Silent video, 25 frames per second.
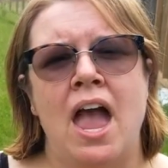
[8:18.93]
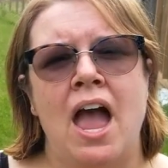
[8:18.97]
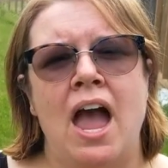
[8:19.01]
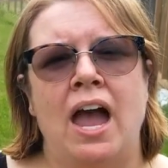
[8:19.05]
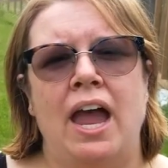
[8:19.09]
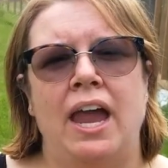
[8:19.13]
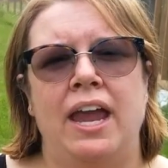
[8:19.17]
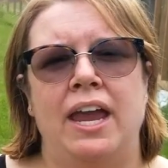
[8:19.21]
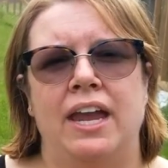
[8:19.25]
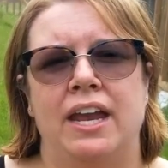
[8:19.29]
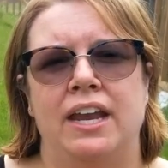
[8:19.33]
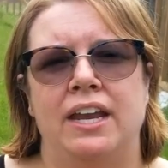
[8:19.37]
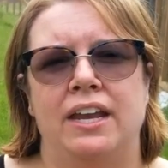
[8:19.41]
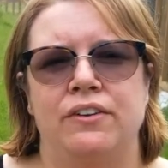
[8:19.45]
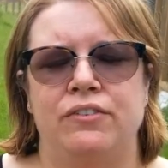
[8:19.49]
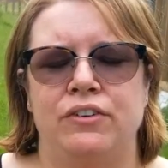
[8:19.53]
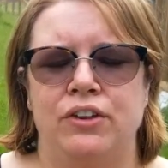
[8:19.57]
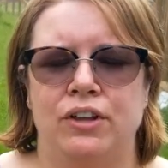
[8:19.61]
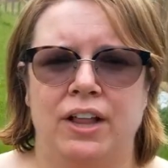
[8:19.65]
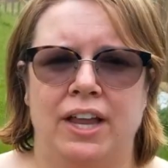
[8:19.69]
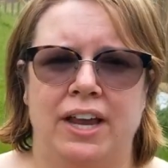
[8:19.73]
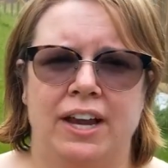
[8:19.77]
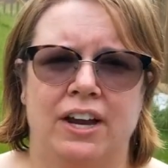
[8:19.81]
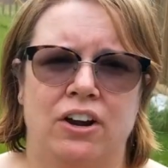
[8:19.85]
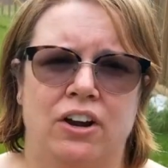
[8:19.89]
And if you
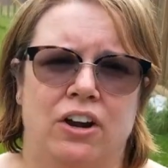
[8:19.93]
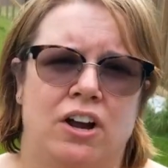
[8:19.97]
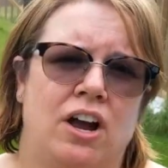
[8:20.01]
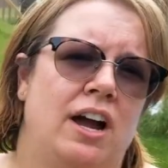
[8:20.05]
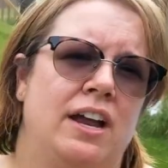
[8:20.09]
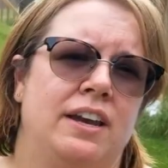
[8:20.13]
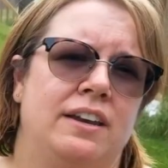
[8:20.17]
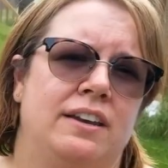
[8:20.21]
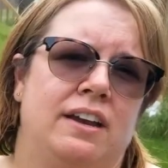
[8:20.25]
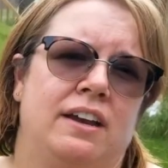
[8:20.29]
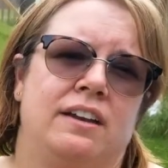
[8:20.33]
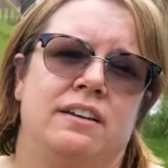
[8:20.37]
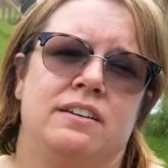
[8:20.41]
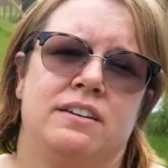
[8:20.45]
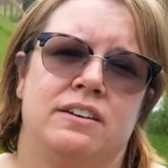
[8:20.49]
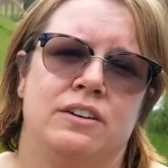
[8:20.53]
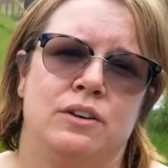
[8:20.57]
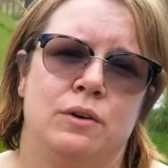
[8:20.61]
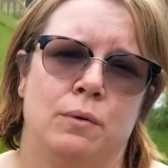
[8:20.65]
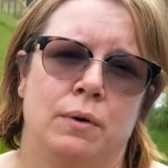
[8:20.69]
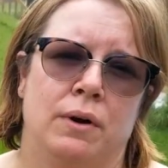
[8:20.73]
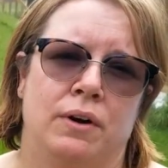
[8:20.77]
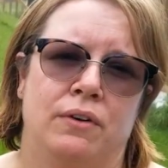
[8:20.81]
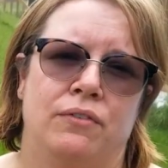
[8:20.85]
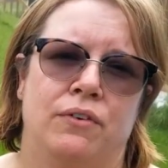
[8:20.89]
like our content and you
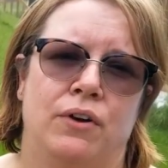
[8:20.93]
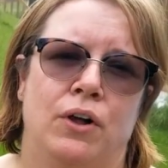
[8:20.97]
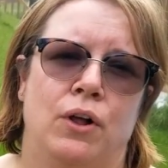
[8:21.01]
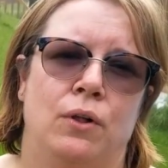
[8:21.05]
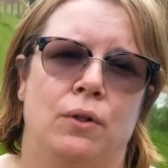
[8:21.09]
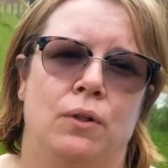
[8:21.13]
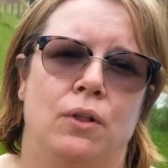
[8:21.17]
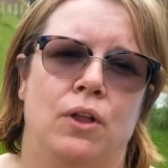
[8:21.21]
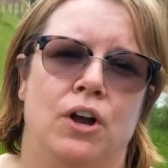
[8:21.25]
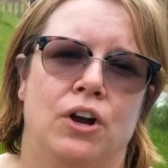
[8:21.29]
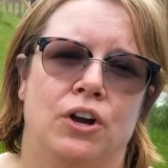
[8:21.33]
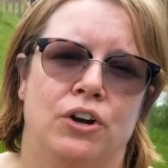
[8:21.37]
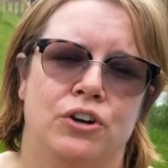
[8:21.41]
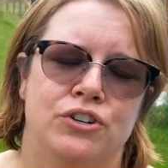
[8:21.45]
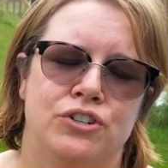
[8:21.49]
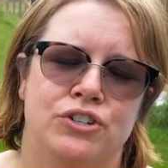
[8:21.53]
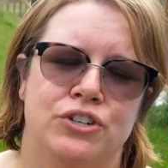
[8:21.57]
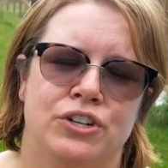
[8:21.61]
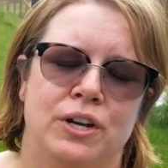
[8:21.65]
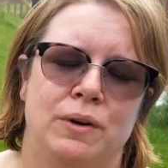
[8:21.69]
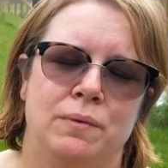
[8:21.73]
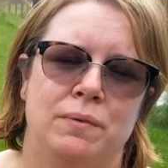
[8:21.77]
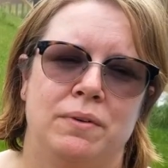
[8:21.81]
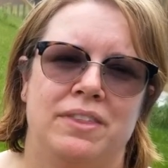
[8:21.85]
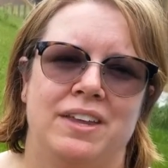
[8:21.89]
want to follow along our
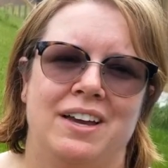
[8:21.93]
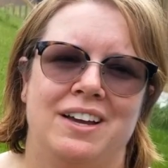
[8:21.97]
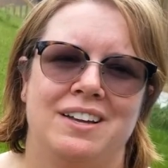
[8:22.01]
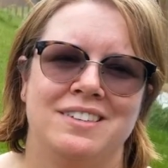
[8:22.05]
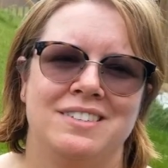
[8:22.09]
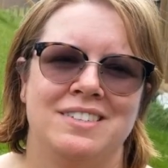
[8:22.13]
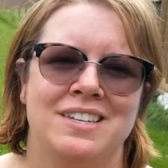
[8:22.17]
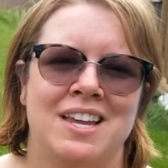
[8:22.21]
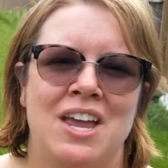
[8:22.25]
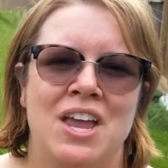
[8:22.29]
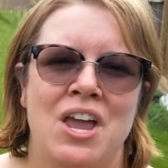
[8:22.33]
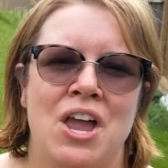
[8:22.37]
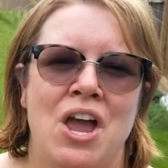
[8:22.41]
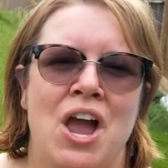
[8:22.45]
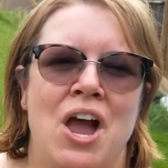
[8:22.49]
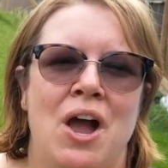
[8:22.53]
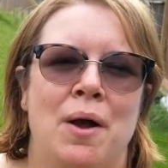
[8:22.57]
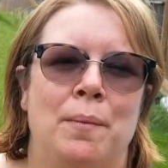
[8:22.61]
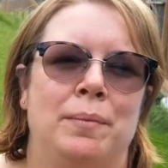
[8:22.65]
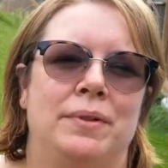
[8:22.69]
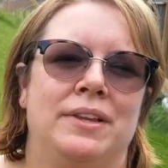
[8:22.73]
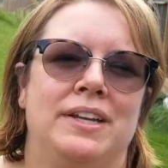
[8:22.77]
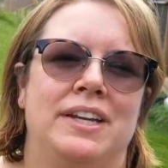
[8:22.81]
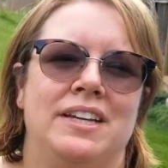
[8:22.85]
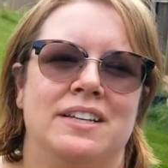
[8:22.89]
journey with us,
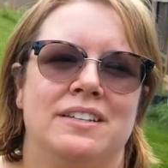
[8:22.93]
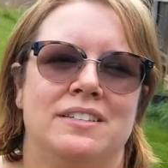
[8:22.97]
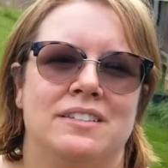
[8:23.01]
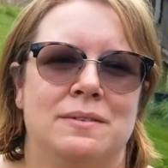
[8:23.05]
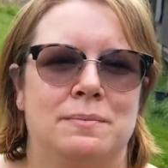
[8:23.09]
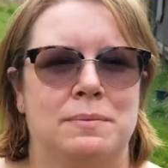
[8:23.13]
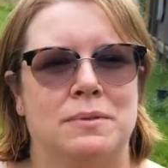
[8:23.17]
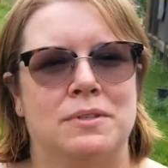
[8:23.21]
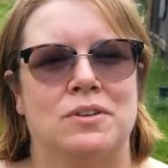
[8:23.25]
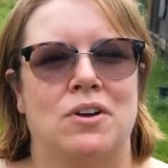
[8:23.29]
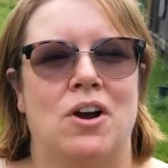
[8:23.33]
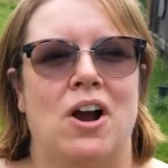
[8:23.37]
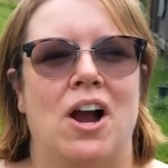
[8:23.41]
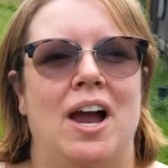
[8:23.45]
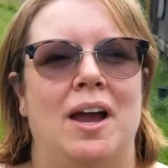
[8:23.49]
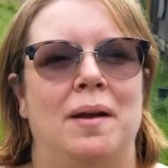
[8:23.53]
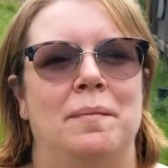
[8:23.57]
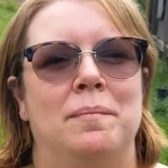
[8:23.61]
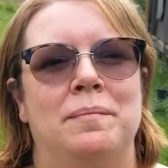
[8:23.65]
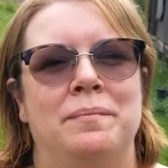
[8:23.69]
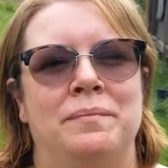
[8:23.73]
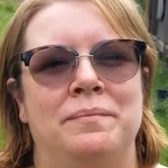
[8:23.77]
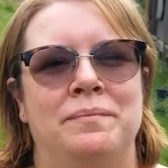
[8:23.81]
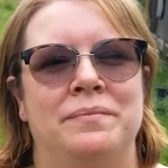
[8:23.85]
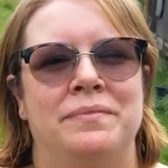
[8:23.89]
please subscribe.
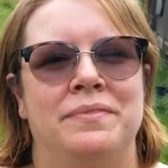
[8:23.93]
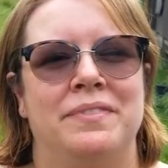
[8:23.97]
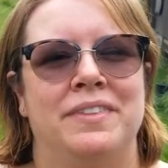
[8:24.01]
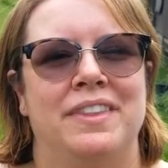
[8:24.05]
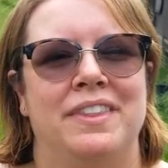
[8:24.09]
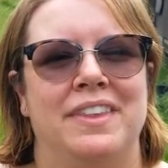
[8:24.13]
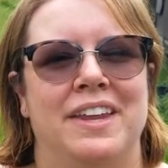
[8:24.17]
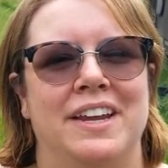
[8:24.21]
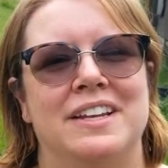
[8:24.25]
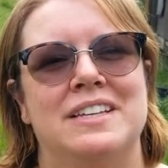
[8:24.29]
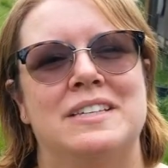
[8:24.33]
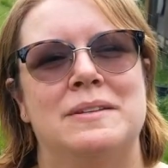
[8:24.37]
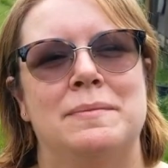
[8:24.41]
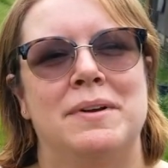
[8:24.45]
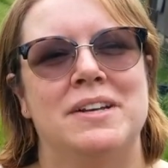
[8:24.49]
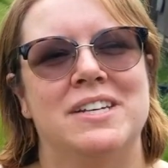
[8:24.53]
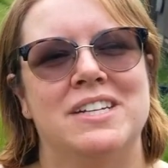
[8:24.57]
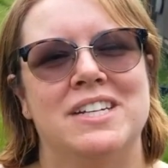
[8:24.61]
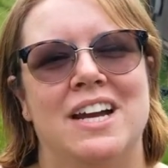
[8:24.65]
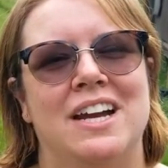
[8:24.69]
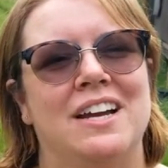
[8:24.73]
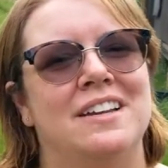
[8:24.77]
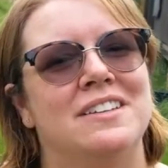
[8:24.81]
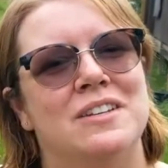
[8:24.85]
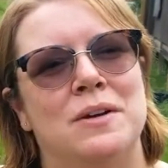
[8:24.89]
Thanks so much,
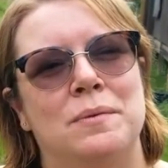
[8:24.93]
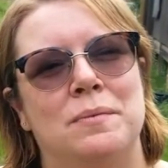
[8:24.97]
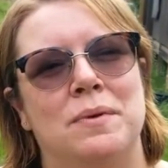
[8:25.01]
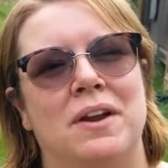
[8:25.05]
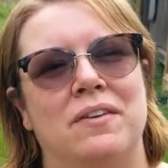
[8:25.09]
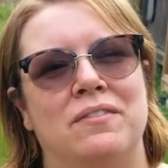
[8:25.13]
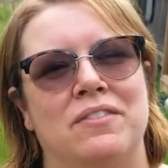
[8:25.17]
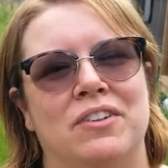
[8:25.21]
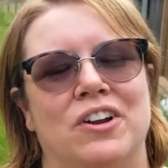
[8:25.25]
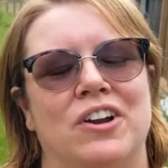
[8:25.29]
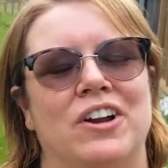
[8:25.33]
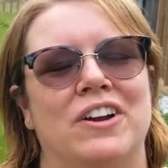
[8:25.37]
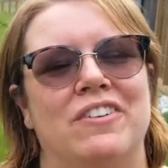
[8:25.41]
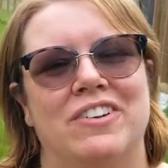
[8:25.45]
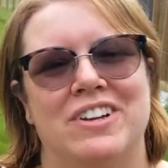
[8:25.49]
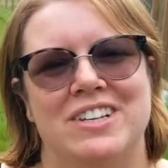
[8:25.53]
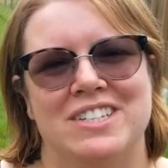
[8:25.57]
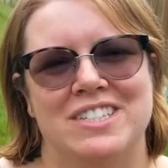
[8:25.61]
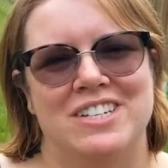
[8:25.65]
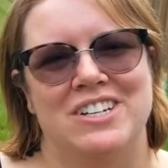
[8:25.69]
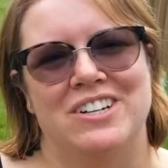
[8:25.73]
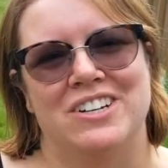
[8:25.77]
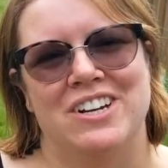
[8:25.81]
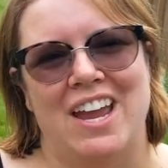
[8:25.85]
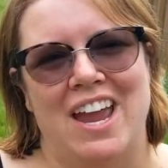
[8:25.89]
guys. Hope you're having a great rest
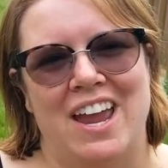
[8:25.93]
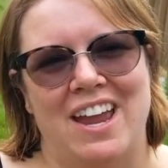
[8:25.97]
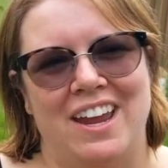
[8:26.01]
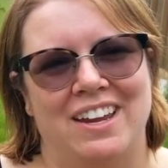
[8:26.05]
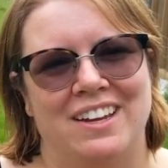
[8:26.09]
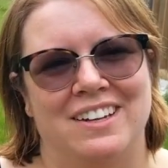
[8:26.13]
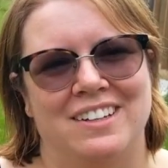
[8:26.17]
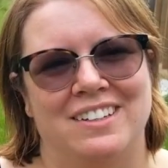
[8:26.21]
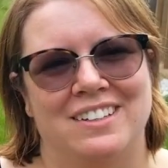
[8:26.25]
of your day.